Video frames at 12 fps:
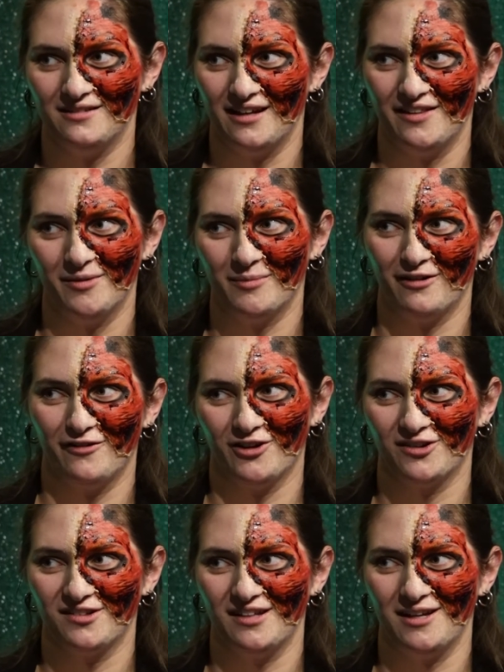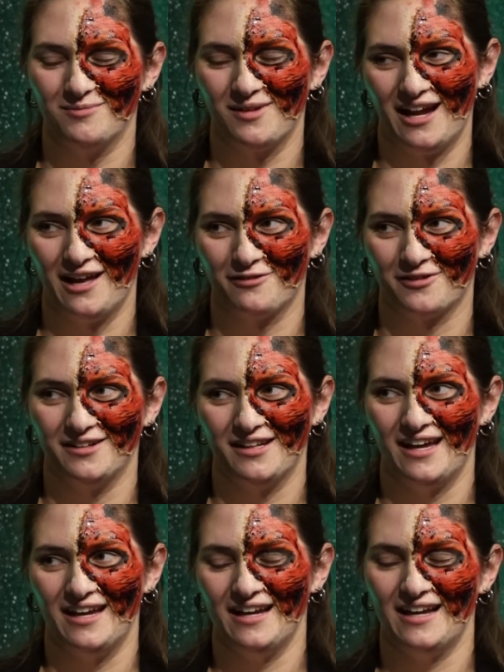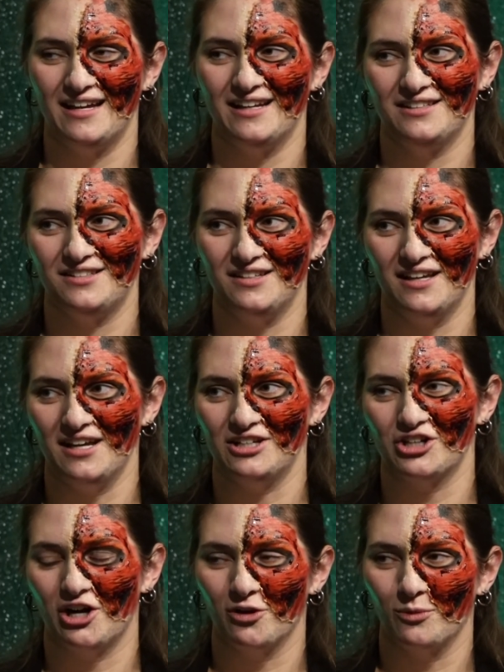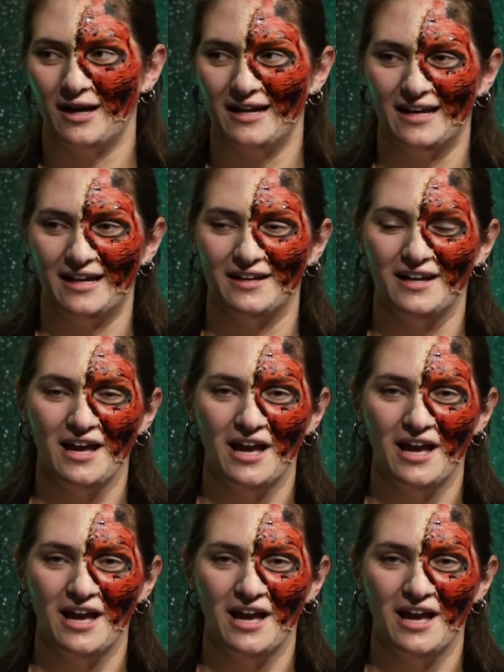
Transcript: and then my first name, Kathryn, K A T H R Y N.